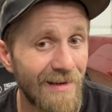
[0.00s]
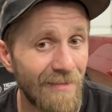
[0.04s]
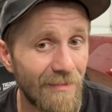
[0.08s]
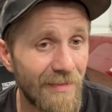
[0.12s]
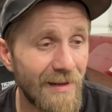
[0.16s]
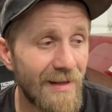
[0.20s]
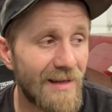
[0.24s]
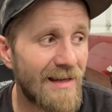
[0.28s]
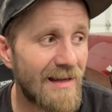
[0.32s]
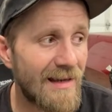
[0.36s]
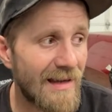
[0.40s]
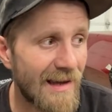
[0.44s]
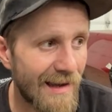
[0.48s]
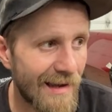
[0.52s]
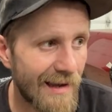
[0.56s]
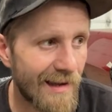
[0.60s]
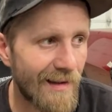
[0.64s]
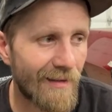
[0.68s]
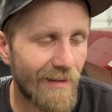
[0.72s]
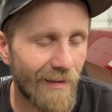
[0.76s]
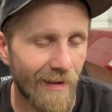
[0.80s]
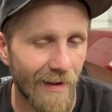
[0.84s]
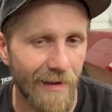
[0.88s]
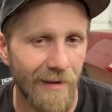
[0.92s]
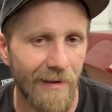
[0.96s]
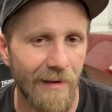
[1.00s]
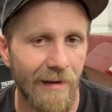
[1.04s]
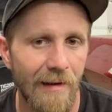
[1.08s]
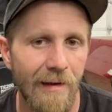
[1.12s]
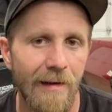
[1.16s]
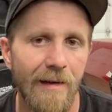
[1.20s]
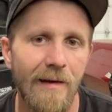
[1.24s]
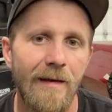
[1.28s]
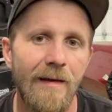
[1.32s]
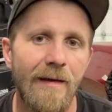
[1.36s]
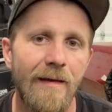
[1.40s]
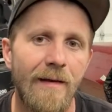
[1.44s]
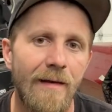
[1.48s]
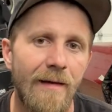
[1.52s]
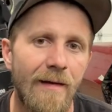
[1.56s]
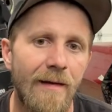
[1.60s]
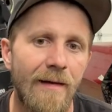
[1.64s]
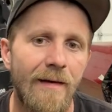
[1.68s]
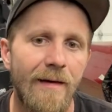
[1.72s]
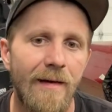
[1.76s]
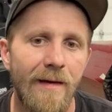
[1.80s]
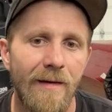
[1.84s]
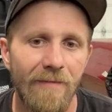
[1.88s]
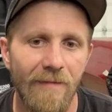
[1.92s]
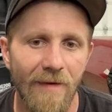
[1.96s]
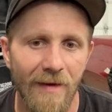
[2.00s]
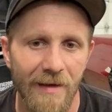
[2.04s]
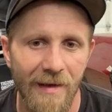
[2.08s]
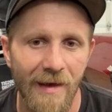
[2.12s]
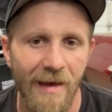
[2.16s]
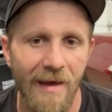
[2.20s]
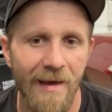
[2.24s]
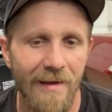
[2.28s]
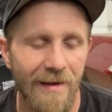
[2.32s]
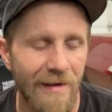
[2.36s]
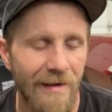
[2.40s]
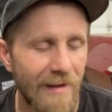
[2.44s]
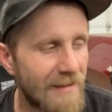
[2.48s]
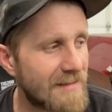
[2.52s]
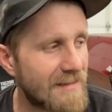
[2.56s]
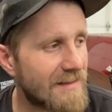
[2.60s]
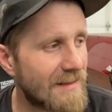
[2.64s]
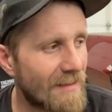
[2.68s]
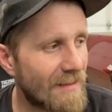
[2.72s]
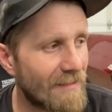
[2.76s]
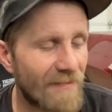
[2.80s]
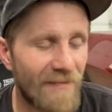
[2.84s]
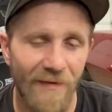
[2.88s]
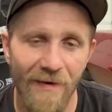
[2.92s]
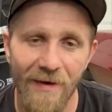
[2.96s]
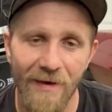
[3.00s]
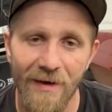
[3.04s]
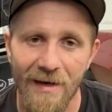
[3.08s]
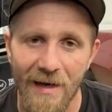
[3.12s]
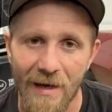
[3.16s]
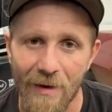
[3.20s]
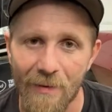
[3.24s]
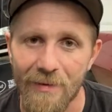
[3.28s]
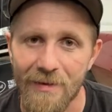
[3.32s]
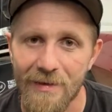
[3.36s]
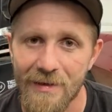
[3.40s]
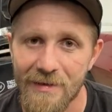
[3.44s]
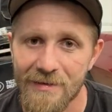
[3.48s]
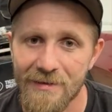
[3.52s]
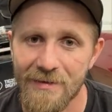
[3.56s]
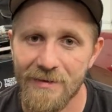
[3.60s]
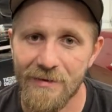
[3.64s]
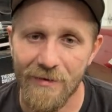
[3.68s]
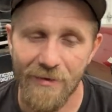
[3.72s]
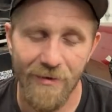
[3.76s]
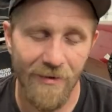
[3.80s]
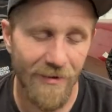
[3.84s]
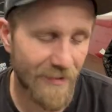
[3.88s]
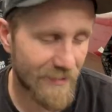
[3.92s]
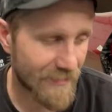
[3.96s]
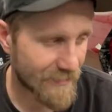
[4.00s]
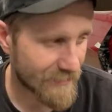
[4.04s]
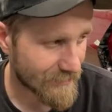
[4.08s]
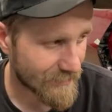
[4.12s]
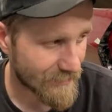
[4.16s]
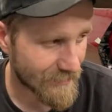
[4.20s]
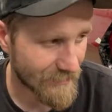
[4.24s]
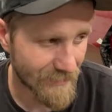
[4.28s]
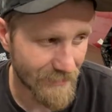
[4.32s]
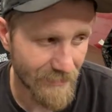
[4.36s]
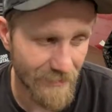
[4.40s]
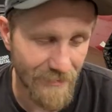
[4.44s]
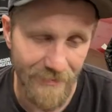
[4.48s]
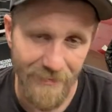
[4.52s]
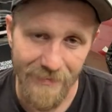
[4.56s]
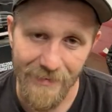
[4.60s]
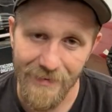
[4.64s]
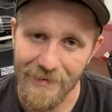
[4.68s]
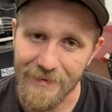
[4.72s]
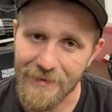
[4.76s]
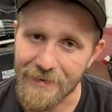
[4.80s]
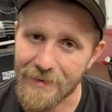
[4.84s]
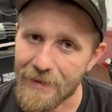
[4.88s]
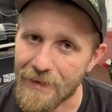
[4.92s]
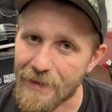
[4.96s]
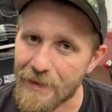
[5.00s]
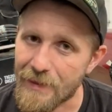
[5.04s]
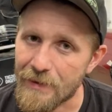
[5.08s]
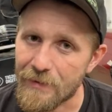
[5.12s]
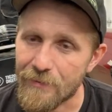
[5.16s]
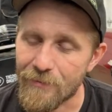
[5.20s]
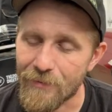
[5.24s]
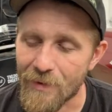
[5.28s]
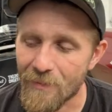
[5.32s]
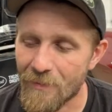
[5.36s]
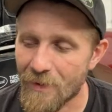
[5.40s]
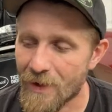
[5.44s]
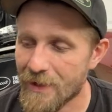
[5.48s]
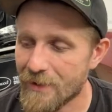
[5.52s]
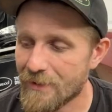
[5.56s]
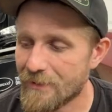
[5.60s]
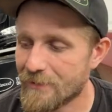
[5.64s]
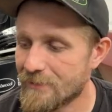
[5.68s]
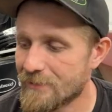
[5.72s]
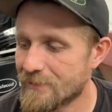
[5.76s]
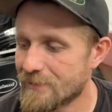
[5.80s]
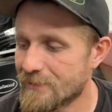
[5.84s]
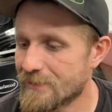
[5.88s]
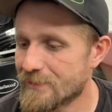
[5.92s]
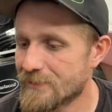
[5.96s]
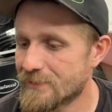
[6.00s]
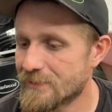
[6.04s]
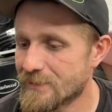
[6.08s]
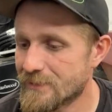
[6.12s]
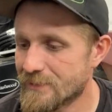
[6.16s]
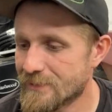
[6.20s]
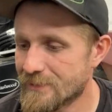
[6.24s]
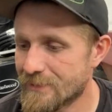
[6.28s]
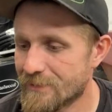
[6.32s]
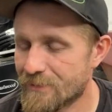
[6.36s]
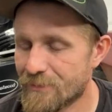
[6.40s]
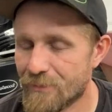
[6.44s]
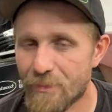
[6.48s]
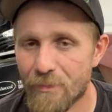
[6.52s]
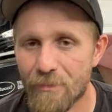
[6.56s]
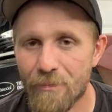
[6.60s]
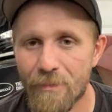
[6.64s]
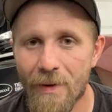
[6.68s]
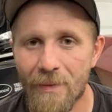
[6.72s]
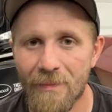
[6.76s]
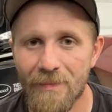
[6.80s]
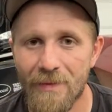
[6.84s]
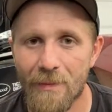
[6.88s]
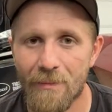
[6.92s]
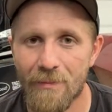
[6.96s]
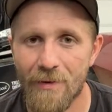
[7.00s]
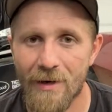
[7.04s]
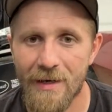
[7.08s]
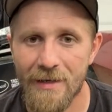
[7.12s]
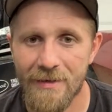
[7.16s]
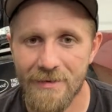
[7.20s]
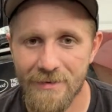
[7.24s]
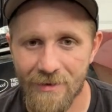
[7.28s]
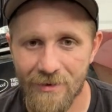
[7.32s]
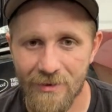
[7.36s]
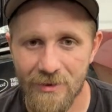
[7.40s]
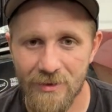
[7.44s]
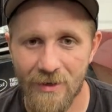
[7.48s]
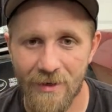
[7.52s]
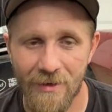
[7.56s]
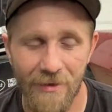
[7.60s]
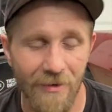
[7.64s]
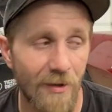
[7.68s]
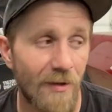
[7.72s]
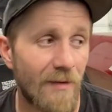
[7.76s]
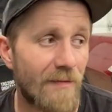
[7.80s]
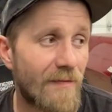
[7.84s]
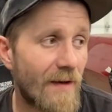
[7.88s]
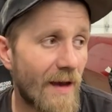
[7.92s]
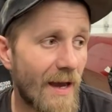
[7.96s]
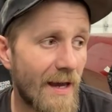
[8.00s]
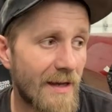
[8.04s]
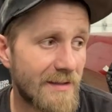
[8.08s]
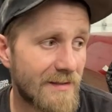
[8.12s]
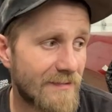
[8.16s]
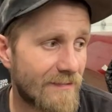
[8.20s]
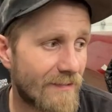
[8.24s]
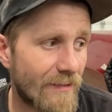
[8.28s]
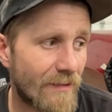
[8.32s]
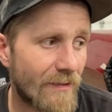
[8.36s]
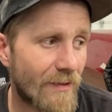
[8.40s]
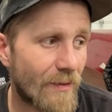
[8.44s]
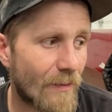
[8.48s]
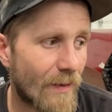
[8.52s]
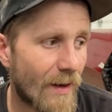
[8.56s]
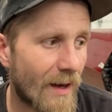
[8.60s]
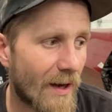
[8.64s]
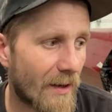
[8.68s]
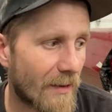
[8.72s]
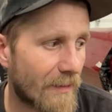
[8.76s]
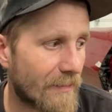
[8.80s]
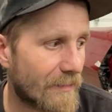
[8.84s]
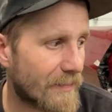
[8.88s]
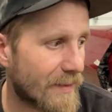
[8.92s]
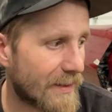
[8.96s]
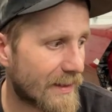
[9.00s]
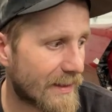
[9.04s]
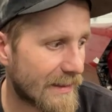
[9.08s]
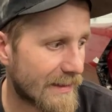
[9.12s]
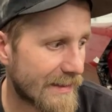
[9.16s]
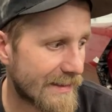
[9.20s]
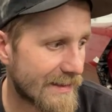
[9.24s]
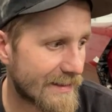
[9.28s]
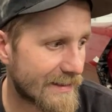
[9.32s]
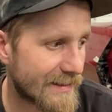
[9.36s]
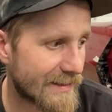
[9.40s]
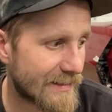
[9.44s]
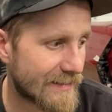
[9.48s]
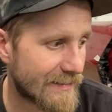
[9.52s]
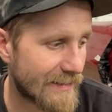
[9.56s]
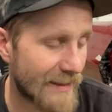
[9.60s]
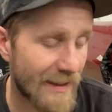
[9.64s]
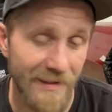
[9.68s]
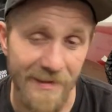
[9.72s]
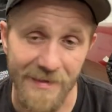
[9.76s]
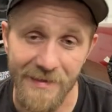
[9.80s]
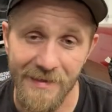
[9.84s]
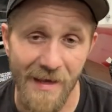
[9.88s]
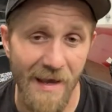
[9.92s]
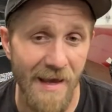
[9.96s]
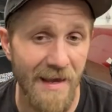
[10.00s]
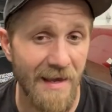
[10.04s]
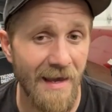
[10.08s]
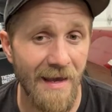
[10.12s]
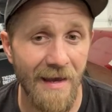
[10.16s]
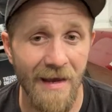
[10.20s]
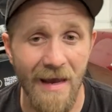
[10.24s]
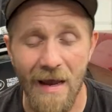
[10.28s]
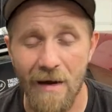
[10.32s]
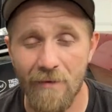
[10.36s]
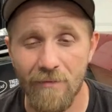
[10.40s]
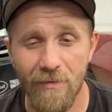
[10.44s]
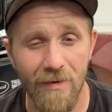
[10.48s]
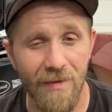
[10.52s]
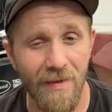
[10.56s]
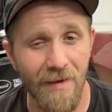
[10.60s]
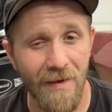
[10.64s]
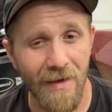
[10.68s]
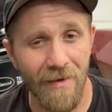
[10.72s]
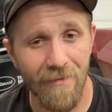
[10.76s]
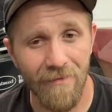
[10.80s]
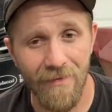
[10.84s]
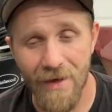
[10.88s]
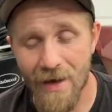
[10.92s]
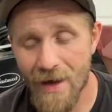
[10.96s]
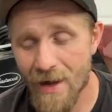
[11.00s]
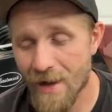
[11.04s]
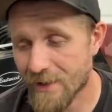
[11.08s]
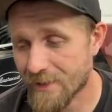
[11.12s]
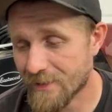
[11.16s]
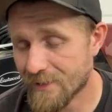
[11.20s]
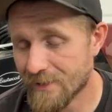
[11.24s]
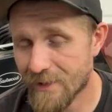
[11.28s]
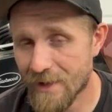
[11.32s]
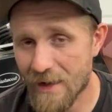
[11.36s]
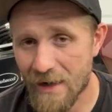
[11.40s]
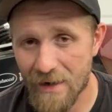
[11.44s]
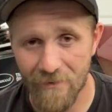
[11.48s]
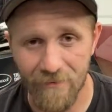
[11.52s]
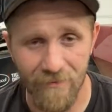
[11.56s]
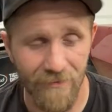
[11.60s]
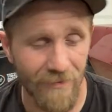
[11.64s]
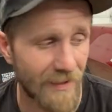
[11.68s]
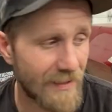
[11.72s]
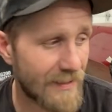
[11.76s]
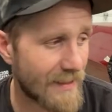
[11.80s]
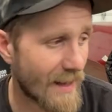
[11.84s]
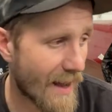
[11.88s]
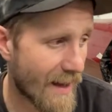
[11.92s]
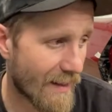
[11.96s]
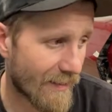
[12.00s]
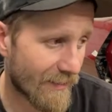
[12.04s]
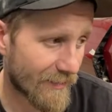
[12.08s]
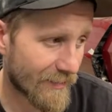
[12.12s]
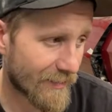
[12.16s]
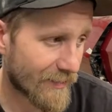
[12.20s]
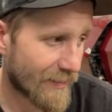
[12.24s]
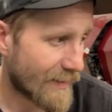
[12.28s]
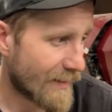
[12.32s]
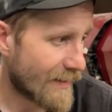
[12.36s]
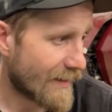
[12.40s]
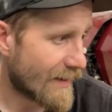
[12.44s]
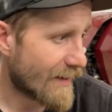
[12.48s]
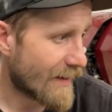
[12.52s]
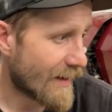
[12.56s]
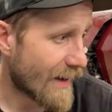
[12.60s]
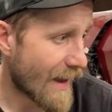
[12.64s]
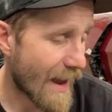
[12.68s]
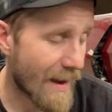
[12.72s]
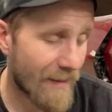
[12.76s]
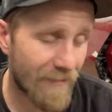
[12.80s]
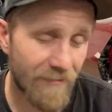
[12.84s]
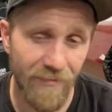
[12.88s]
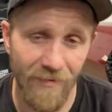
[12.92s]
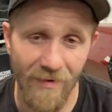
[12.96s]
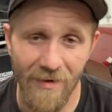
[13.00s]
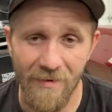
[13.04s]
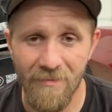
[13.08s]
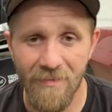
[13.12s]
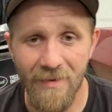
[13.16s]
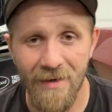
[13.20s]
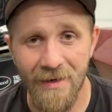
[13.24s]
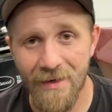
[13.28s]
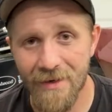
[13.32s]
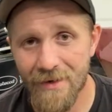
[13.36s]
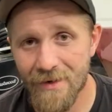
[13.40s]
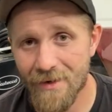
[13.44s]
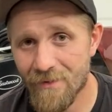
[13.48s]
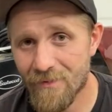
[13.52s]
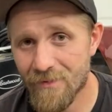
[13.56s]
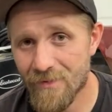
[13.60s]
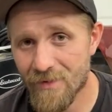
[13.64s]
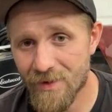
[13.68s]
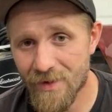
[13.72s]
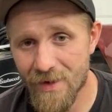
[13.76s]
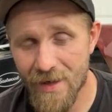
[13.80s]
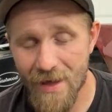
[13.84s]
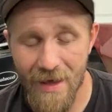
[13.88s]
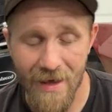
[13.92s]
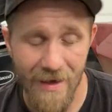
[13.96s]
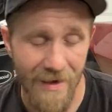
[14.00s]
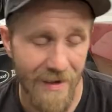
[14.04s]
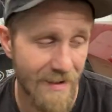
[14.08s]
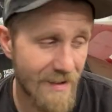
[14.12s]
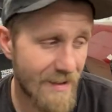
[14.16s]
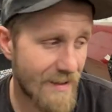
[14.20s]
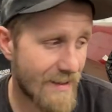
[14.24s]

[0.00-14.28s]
be it. Like, if I can't get something figured out with this car, and we might pump the brakes on trying to go fast for a little while, because it's taking everything I've got, every dollar, every minute of the day,